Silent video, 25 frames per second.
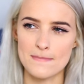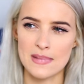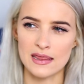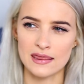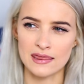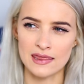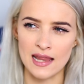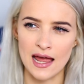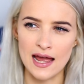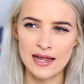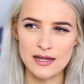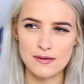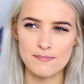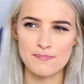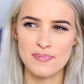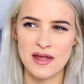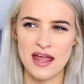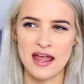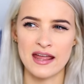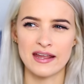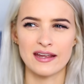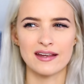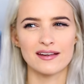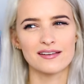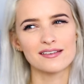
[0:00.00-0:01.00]
light
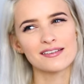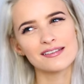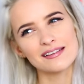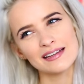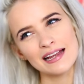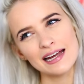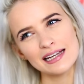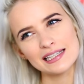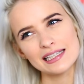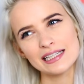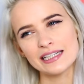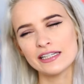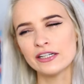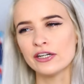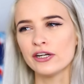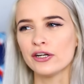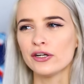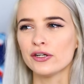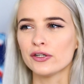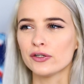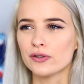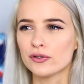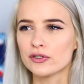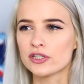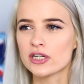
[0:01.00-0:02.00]
pink, slightly
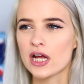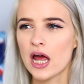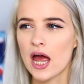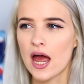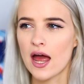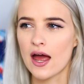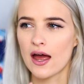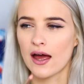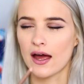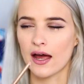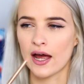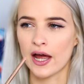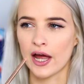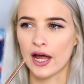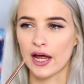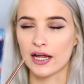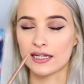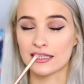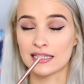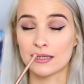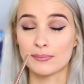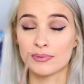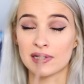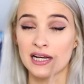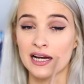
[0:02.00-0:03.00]
nude
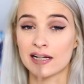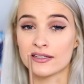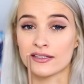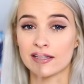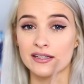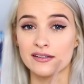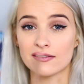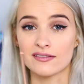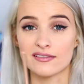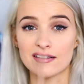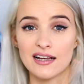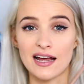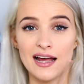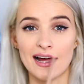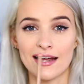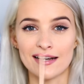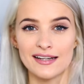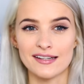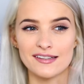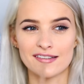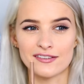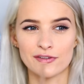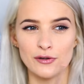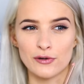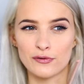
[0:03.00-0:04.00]
lip liner,
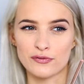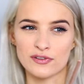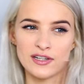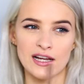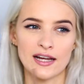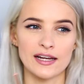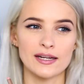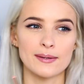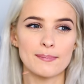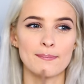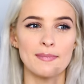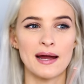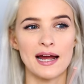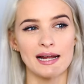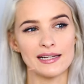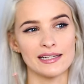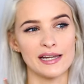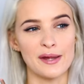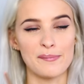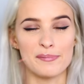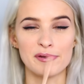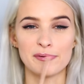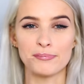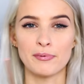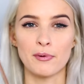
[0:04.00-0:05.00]
and it's sort of like my
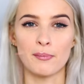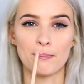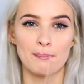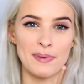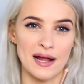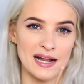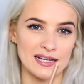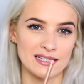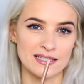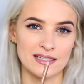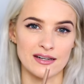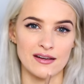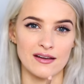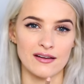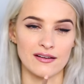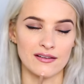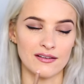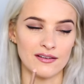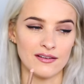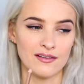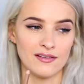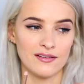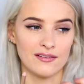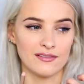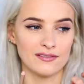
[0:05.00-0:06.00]
lips but better,
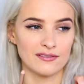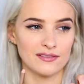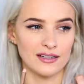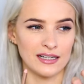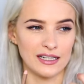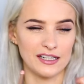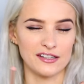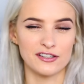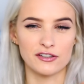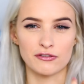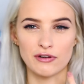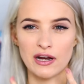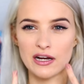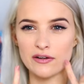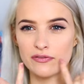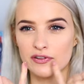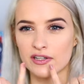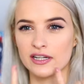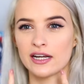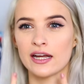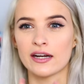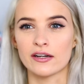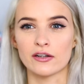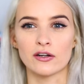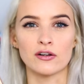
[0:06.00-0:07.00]
and it's great for
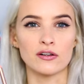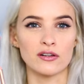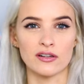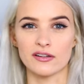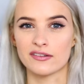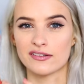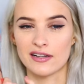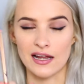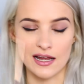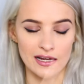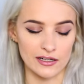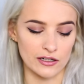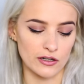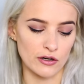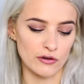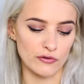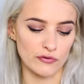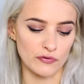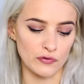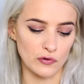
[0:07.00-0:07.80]
the kind of colours that I go